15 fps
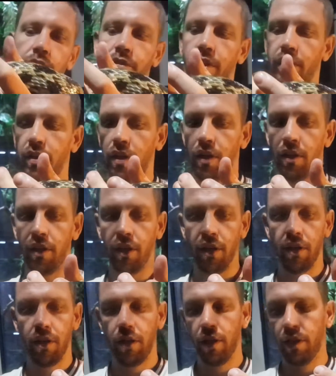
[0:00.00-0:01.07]
if there's
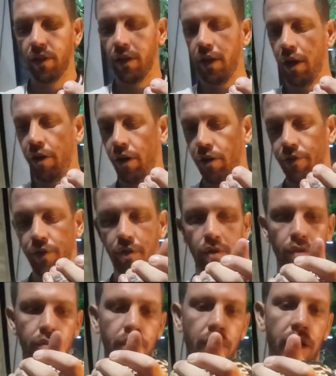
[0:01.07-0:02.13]
anything, it doesn't carry over to
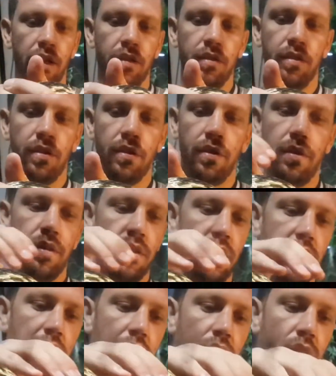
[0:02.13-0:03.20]
your snakes.
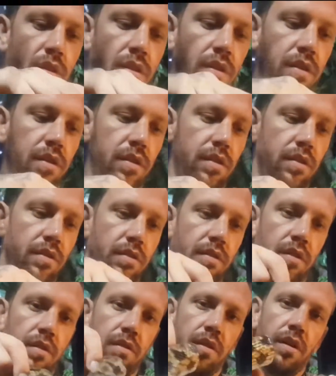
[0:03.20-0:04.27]

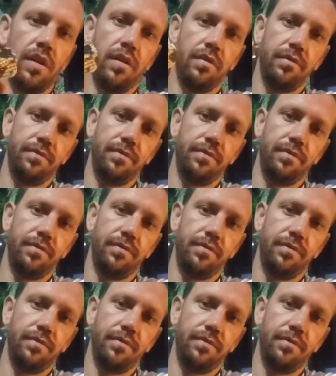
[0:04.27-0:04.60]
So yeah.